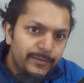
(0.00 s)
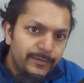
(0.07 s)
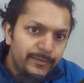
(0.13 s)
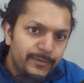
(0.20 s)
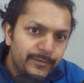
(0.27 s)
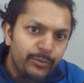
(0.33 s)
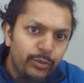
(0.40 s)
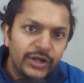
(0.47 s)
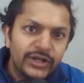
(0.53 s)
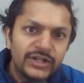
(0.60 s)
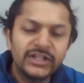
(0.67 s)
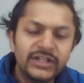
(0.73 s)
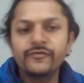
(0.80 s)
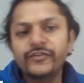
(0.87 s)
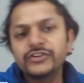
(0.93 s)
be
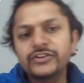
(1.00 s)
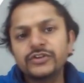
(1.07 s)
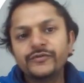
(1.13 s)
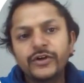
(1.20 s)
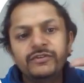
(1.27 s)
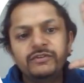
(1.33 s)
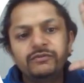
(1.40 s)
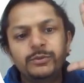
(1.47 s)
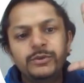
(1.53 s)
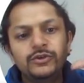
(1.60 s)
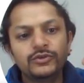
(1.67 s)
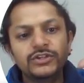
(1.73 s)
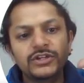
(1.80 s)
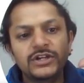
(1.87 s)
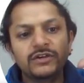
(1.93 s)
pointing, first of all, we would be
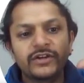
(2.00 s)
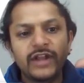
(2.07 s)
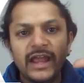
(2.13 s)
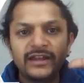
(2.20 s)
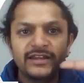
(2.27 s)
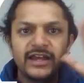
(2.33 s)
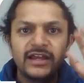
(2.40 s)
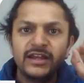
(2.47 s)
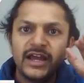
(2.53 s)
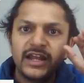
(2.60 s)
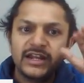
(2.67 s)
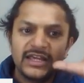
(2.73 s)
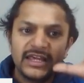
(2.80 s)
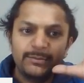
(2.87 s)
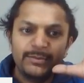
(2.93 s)
using our right hand
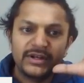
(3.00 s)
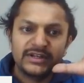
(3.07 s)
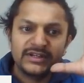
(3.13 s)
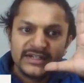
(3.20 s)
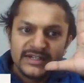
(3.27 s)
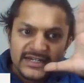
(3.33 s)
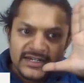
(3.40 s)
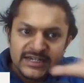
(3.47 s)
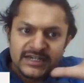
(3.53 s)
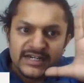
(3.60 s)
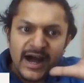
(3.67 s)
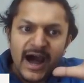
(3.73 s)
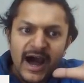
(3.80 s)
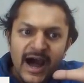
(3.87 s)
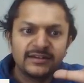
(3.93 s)
and keep it
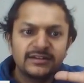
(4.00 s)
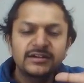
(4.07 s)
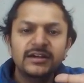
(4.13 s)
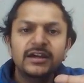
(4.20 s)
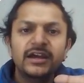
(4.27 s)
hard.